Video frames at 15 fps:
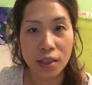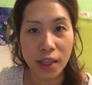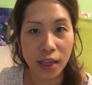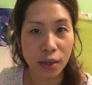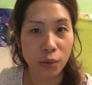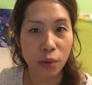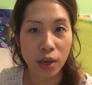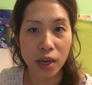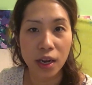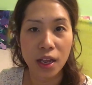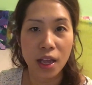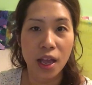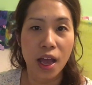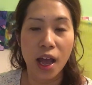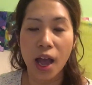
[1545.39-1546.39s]
Like what
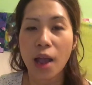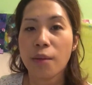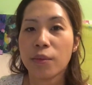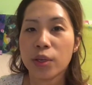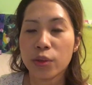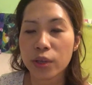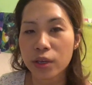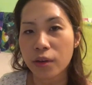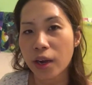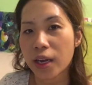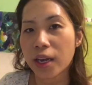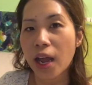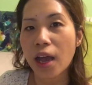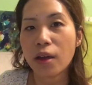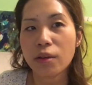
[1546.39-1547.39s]
I'm doing right
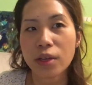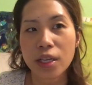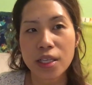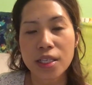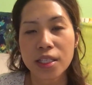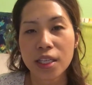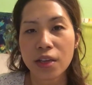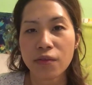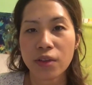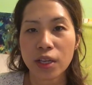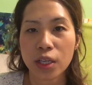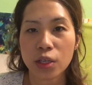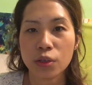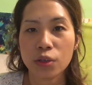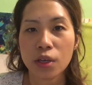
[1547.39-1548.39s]
now is
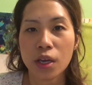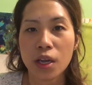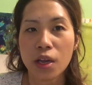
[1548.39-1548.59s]
giving you